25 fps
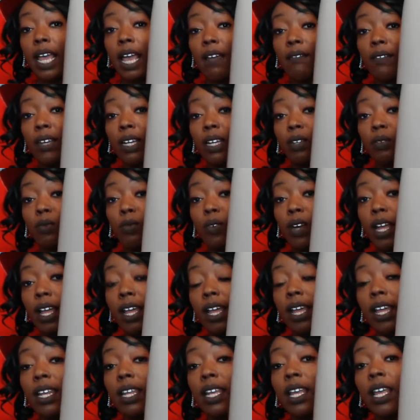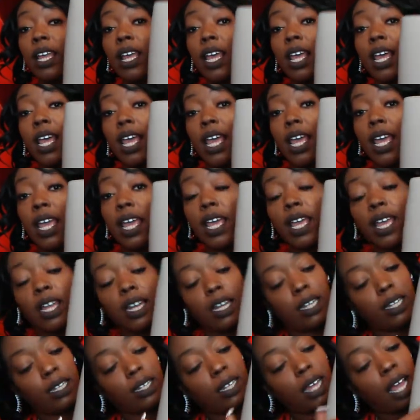have it in red.
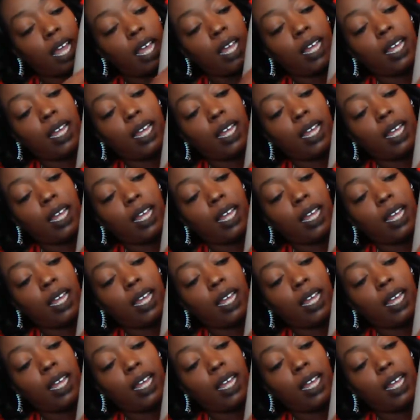And